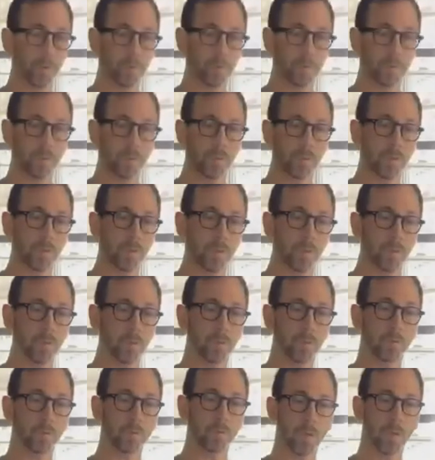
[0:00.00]
to
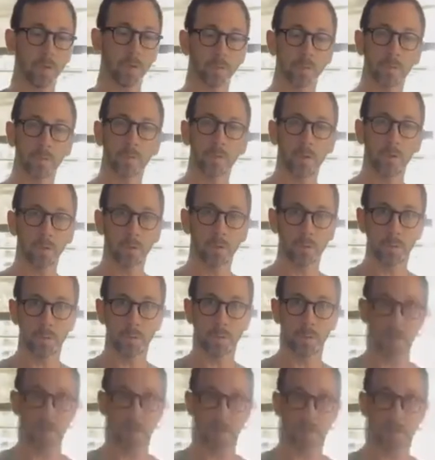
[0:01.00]
use a star
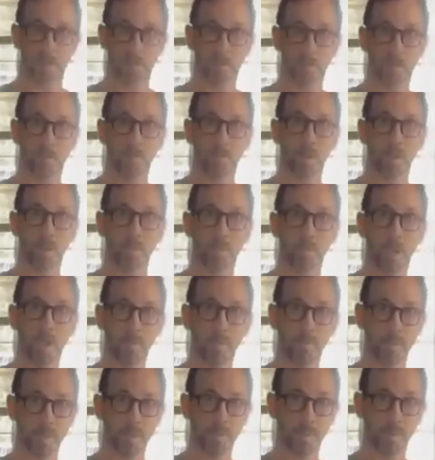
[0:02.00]
tip when
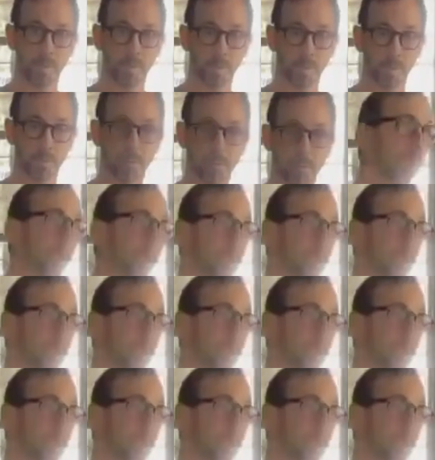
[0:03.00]
piping these.